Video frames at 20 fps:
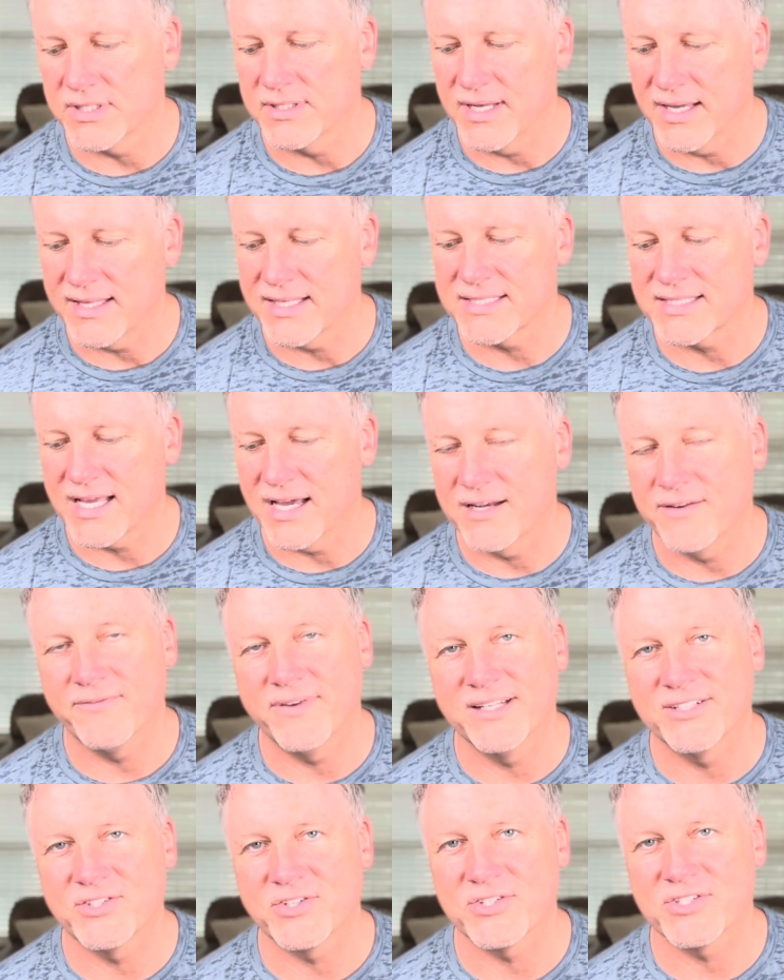Now that's kind of
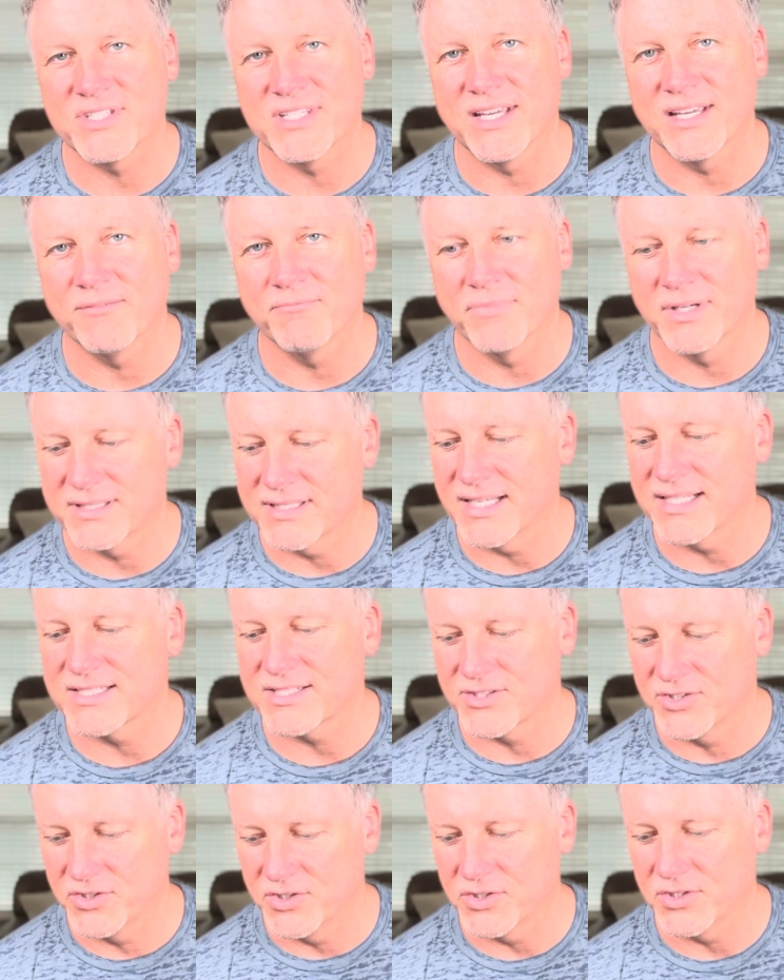interesting, but that's
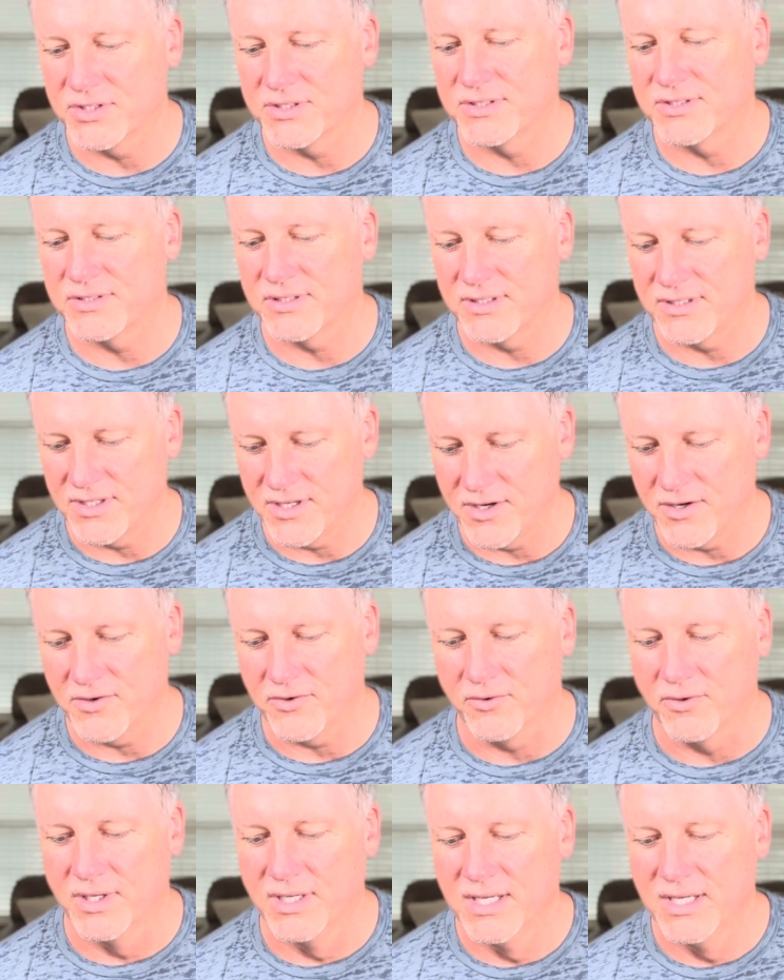good to
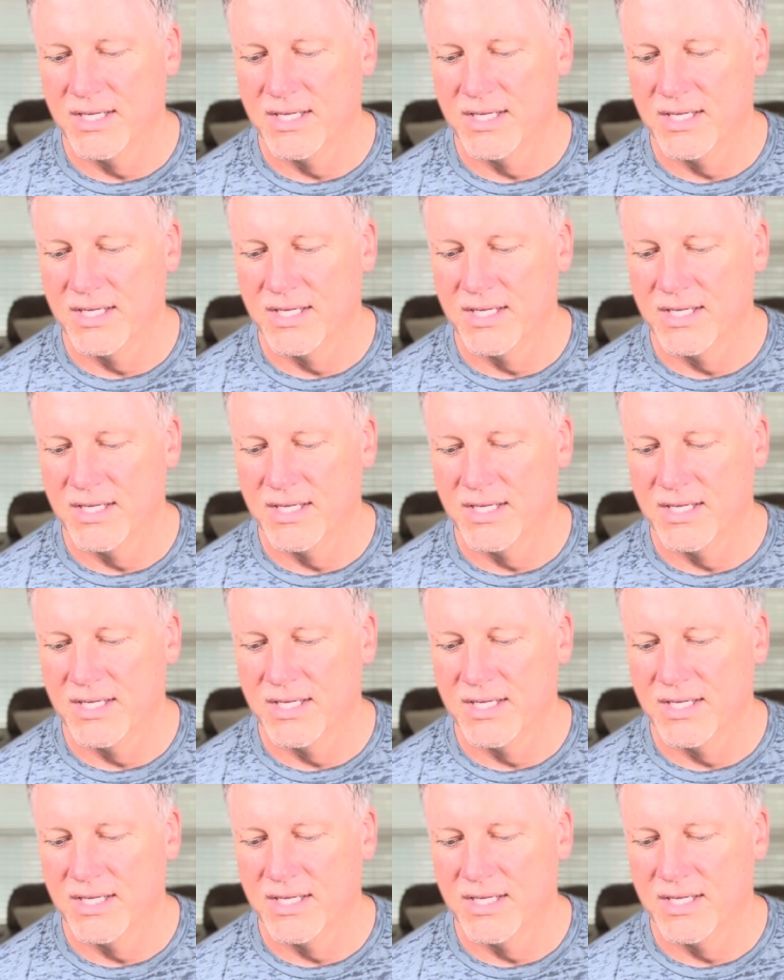know.